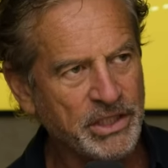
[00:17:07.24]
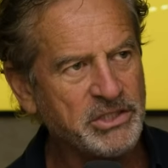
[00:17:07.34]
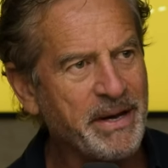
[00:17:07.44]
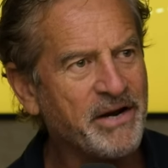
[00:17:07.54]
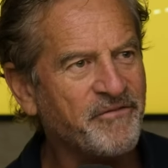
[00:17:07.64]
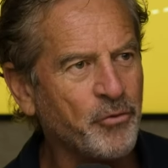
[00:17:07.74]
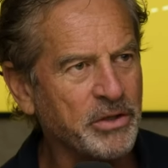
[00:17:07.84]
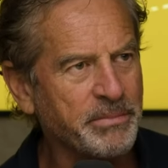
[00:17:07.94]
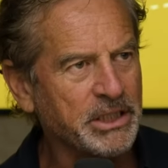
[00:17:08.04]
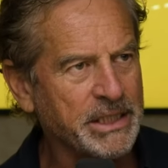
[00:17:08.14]
Well, that's about
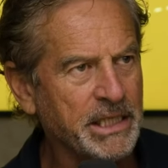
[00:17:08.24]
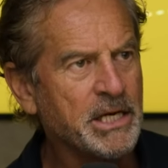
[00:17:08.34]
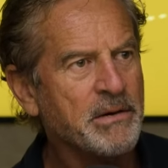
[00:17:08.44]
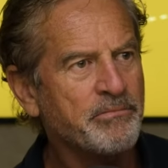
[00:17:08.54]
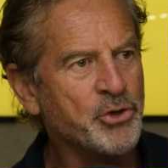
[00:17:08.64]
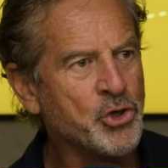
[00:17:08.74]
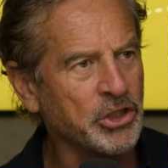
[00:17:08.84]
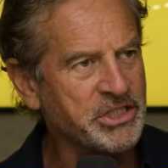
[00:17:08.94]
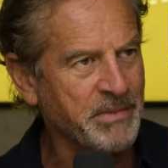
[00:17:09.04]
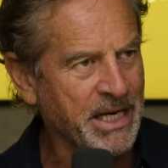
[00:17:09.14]
affordability, but not